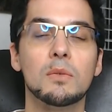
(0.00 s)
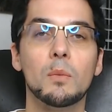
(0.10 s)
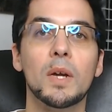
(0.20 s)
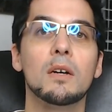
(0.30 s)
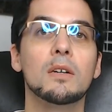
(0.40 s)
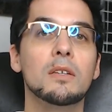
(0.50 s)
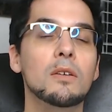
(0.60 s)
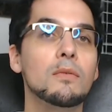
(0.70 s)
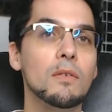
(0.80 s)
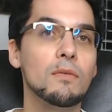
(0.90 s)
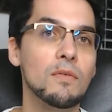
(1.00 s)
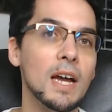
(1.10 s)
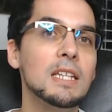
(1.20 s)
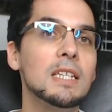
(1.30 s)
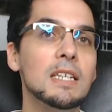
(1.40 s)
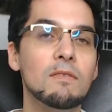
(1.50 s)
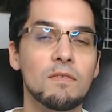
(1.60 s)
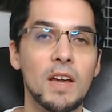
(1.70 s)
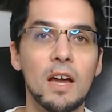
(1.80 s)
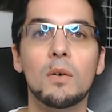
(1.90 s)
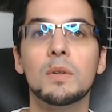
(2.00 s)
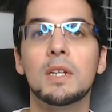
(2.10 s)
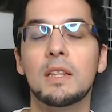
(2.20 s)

where you've finally found